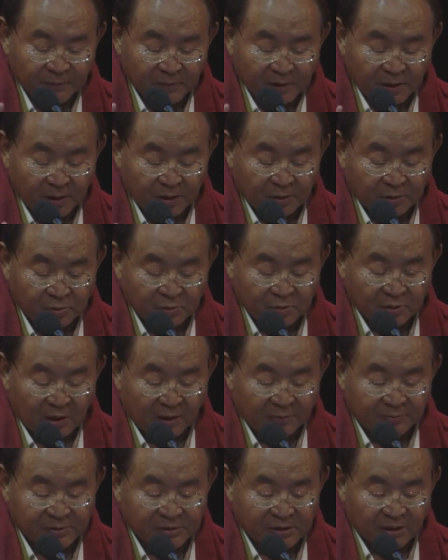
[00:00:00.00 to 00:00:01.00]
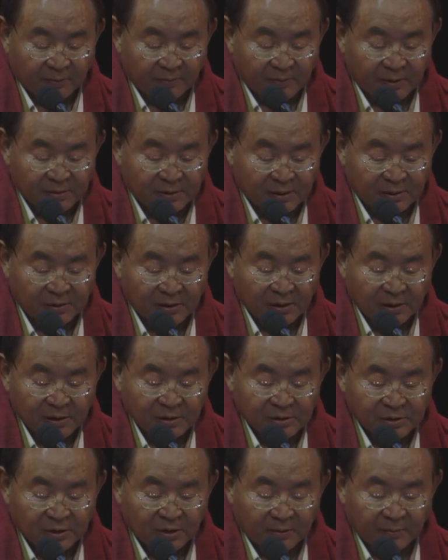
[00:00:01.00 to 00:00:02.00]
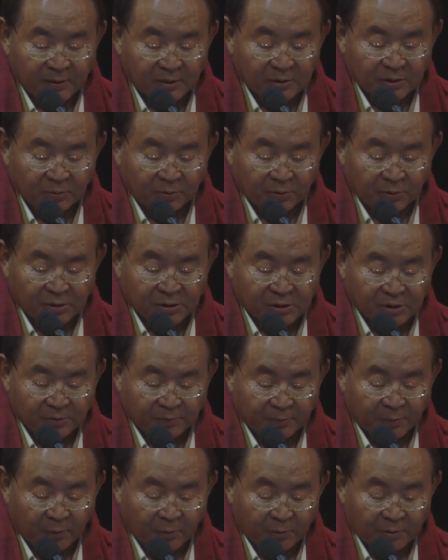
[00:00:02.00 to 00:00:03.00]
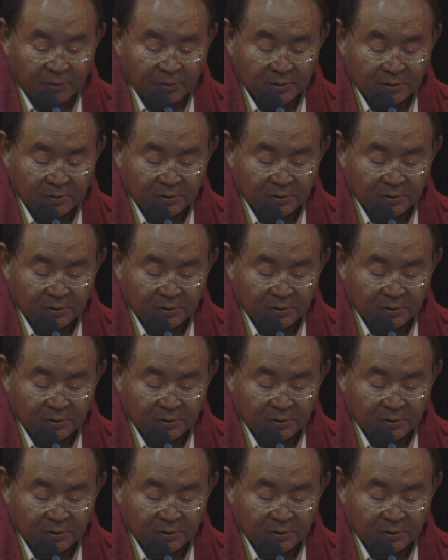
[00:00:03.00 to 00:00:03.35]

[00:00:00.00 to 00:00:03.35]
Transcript: There are two kinds of shamathas shamatha with support